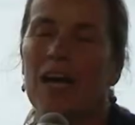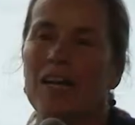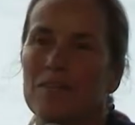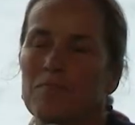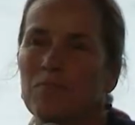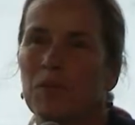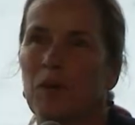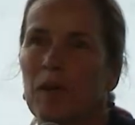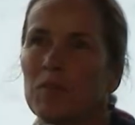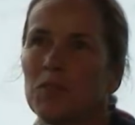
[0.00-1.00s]

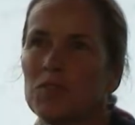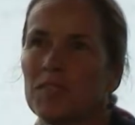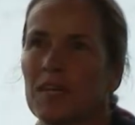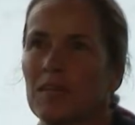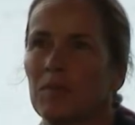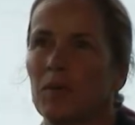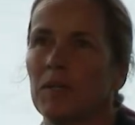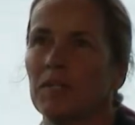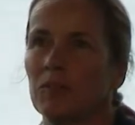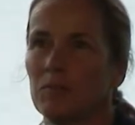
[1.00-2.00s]
I would just say,
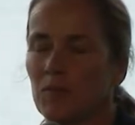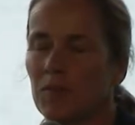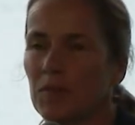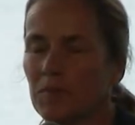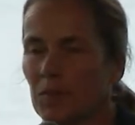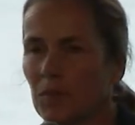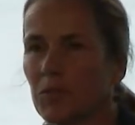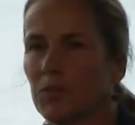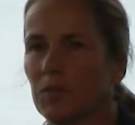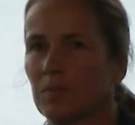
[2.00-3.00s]
in terms of the
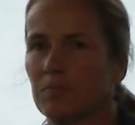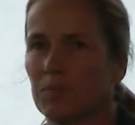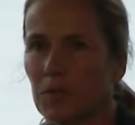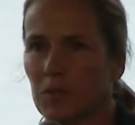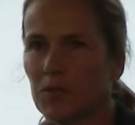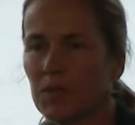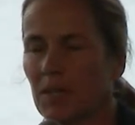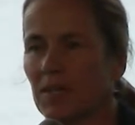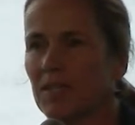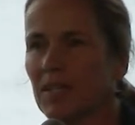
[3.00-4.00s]
larger
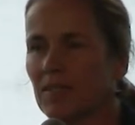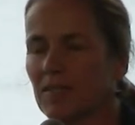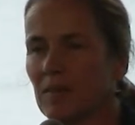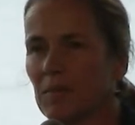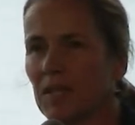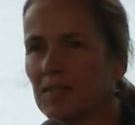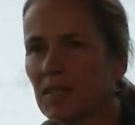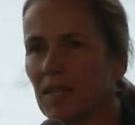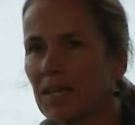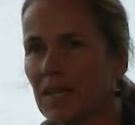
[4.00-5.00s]
context, I
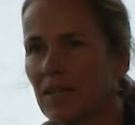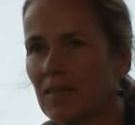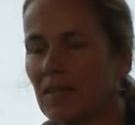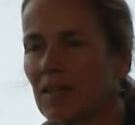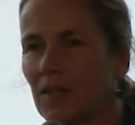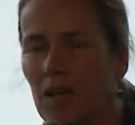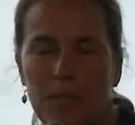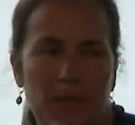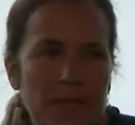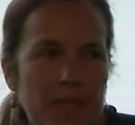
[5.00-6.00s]
did like the
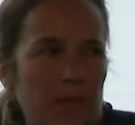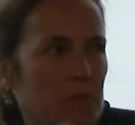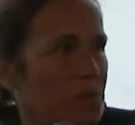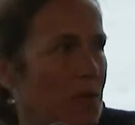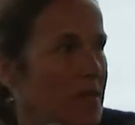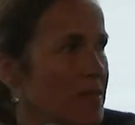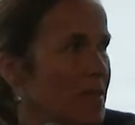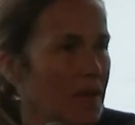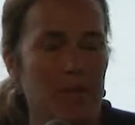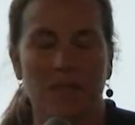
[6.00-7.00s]
comment, I think it was Brian's
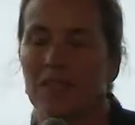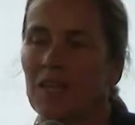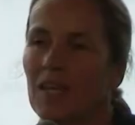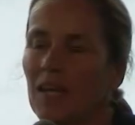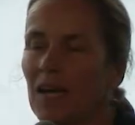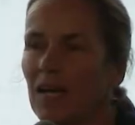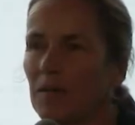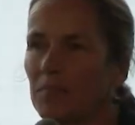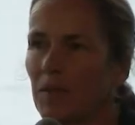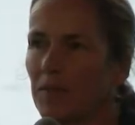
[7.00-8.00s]
comment,
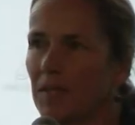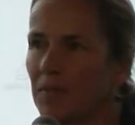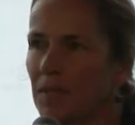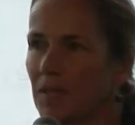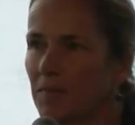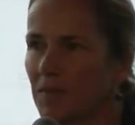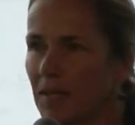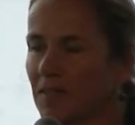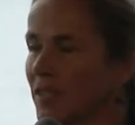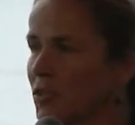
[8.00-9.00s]
that the
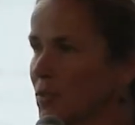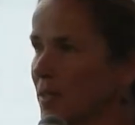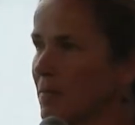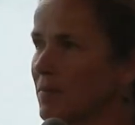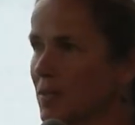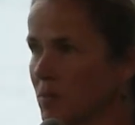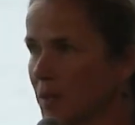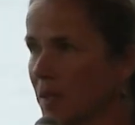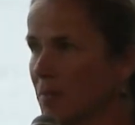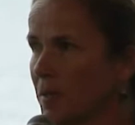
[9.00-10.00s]
next century is
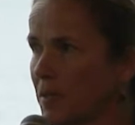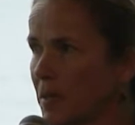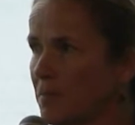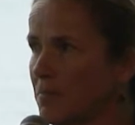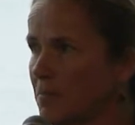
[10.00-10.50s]
really going to be the